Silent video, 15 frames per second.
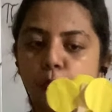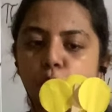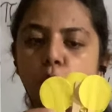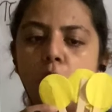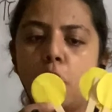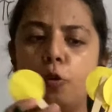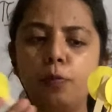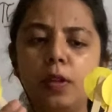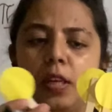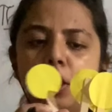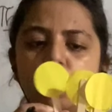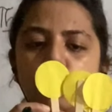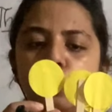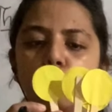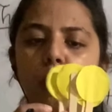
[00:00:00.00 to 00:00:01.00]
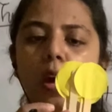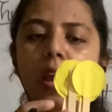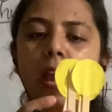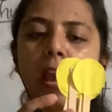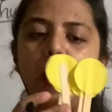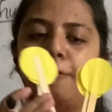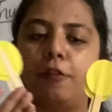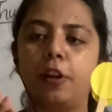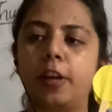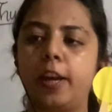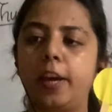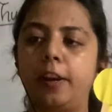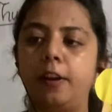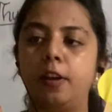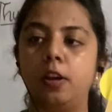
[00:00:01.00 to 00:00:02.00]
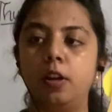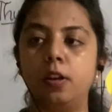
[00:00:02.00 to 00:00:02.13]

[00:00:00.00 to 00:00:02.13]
So how many do I have again?